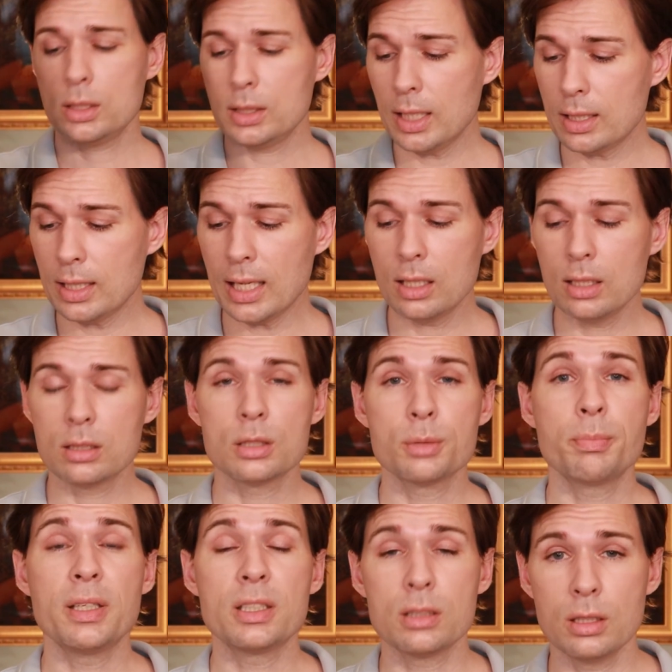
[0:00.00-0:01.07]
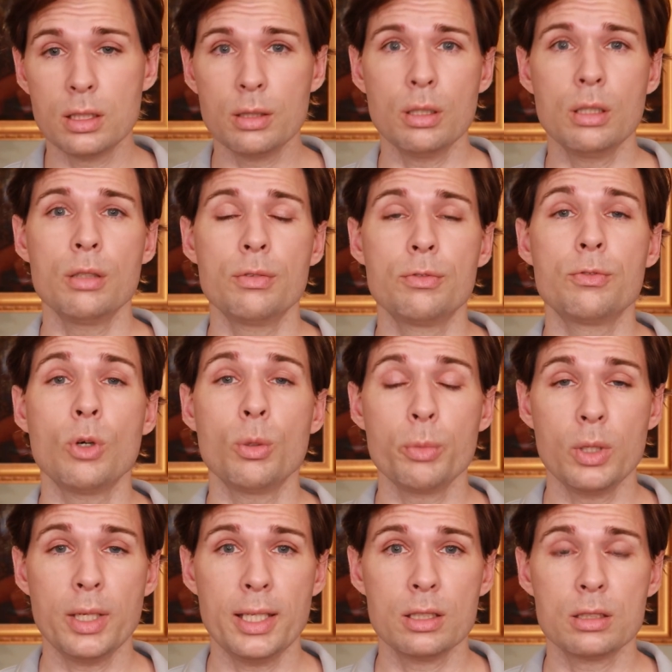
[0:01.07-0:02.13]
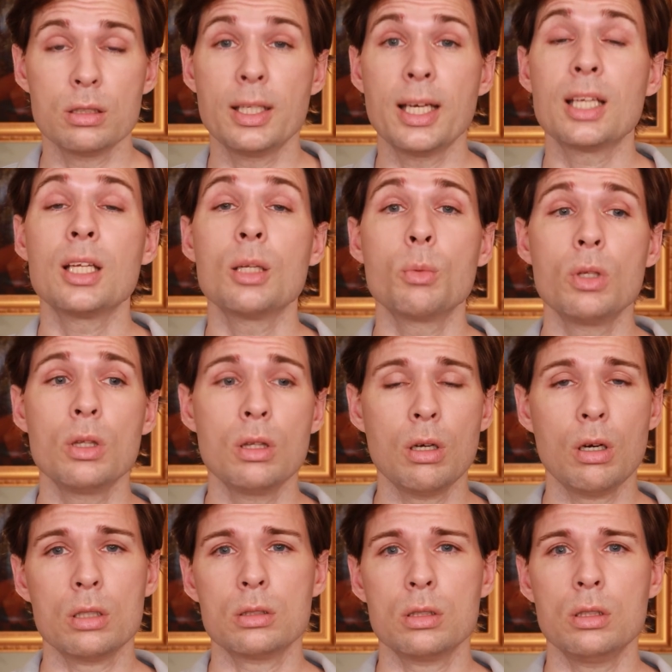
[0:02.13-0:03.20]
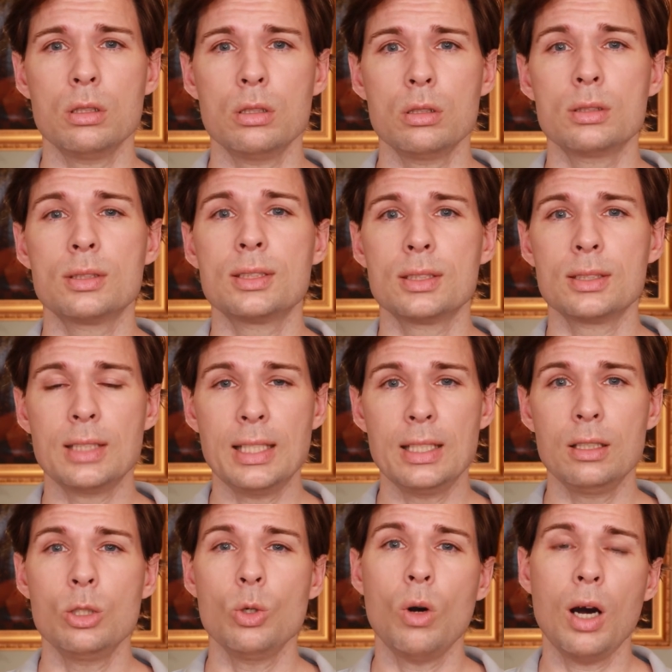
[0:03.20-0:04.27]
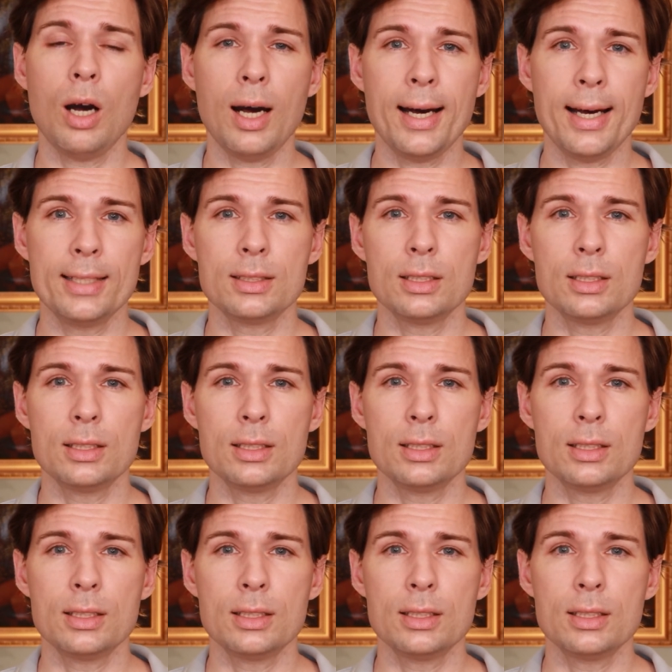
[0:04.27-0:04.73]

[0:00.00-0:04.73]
that that is specially formulated so that it will not sting your eyes.